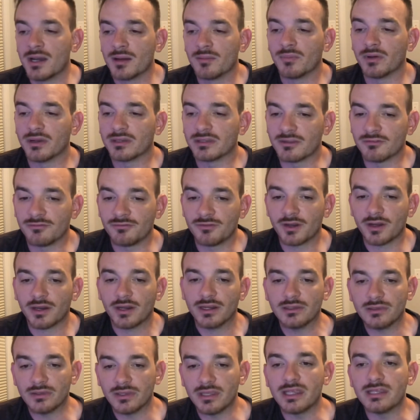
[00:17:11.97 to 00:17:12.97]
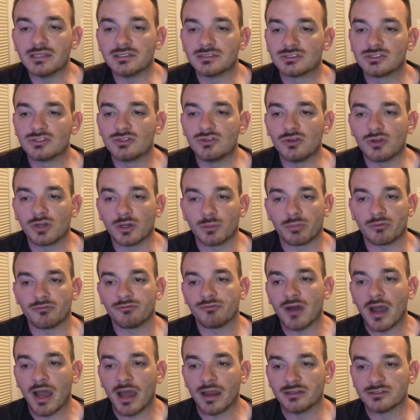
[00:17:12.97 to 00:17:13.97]
But at the very least, you could
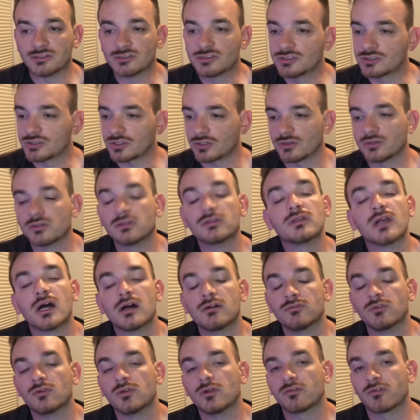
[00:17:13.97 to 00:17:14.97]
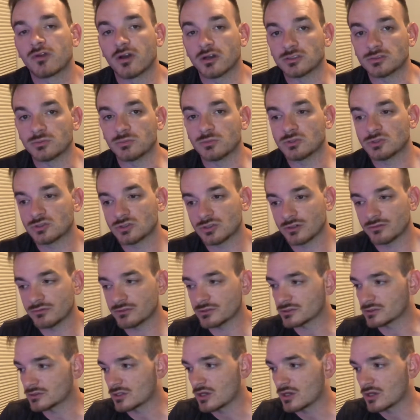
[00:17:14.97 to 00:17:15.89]
provide a certain level of customer service.